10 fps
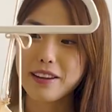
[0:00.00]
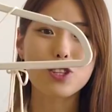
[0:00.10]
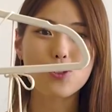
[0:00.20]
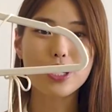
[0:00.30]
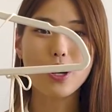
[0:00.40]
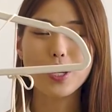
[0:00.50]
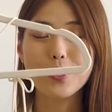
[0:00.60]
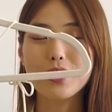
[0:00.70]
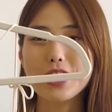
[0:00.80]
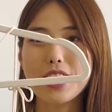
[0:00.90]
This dress also
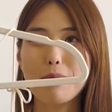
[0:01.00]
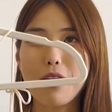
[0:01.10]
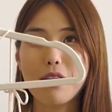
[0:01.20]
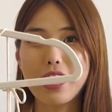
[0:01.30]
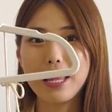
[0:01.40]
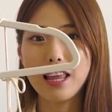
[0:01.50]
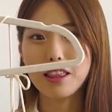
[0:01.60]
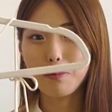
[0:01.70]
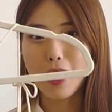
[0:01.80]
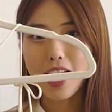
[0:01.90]
does come out in the
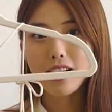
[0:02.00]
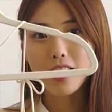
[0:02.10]
black